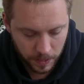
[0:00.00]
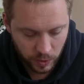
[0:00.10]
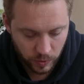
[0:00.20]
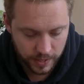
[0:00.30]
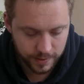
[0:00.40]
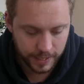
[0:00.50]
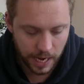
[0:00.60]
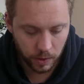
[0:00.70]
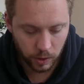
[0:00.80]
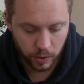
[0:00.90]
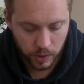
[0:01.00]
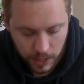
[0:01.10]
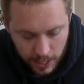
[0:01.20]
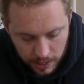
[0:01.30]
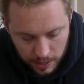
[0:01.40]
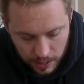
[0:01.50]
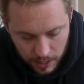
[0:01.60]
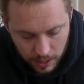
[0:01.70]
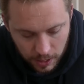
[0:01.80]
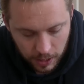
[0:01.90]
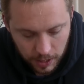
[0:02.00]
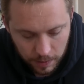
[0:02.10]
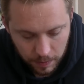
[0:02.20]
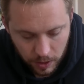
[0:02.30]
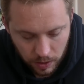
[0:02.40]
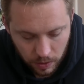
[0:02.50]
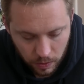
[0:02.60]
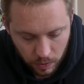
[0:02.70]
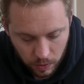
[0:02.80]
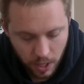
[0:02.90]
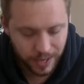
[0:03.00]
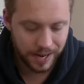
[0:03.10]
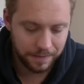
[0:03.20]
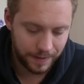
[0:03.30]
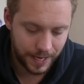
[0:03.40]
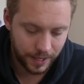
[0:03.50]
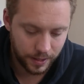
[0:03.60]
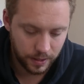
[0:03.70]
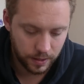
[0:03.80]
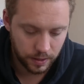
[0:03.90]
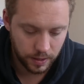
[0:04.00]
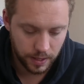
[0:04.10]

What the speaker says: you get Scout and Crusader, but you can't outflank